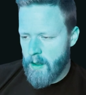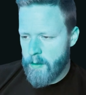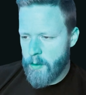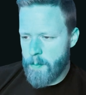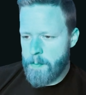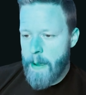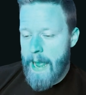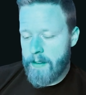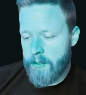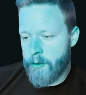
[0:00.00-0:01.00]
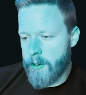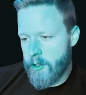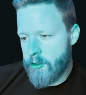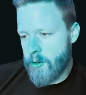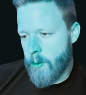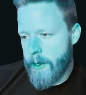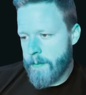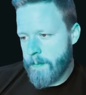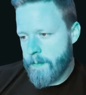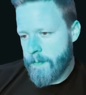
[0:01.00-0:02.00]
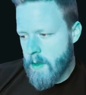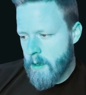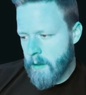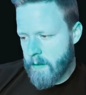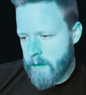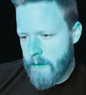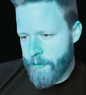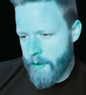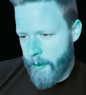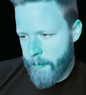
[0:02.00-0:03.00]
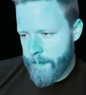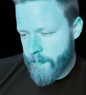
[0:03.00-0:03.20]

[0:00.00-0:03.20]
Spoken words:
the bats are an issue, right? Let's leave it for now.